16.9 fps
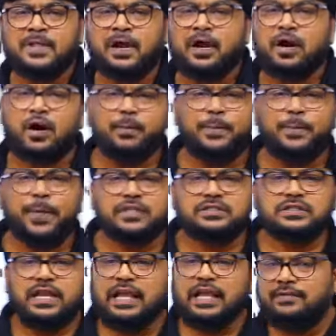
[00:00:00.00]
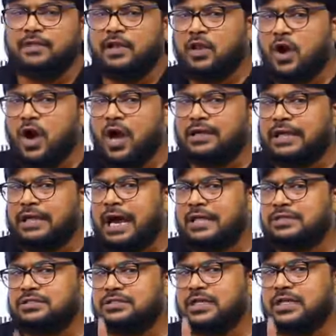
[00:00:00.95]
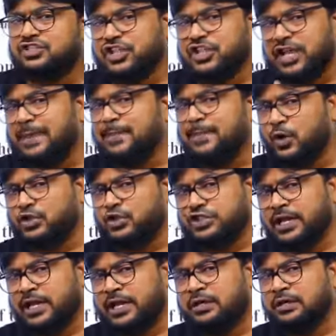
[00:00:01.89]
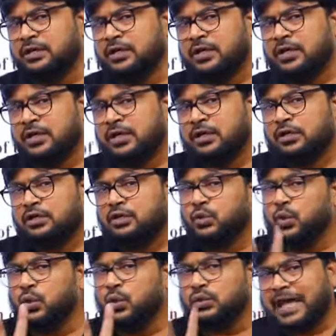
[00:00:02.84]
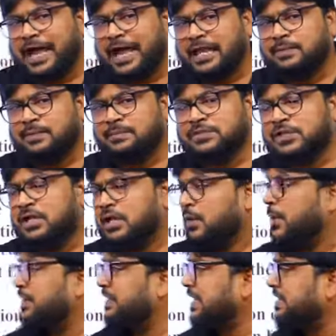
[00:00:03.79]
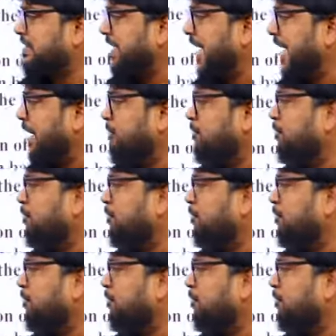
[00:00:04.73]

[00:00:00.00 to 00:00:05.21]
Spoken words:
Obviously, he will not ask the same question two times with the same